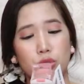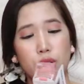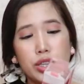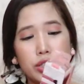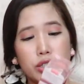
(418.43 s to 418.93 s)

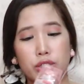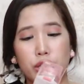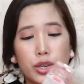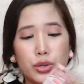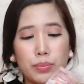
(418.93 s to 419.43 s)
Oh, this is
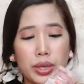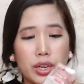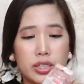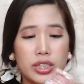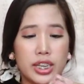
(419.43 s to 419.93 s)
cute
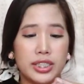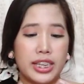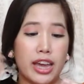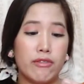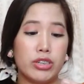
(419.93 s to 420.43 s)
because it's
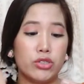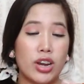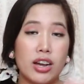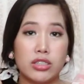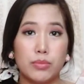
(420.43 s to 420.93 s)
a
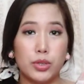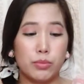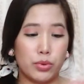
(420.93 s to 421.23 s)
retractable